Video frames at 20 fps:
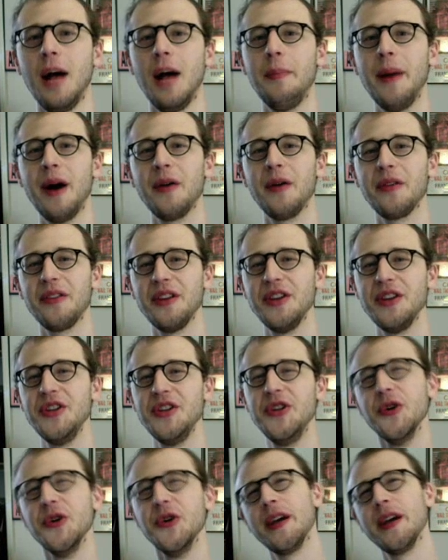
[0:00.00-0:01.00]
about
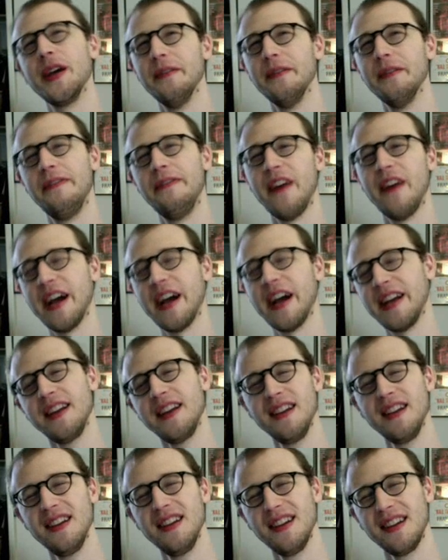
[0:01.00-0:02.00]
the joy of
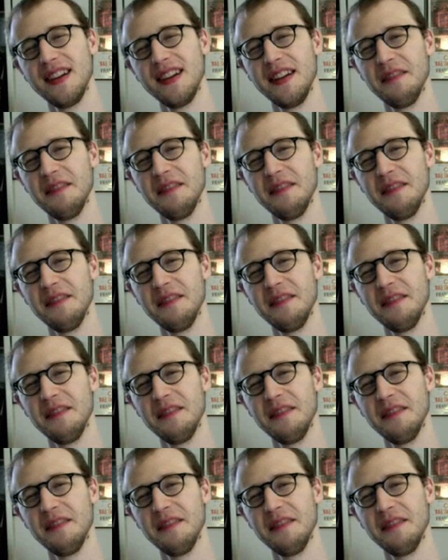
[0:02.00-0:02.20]
fighting,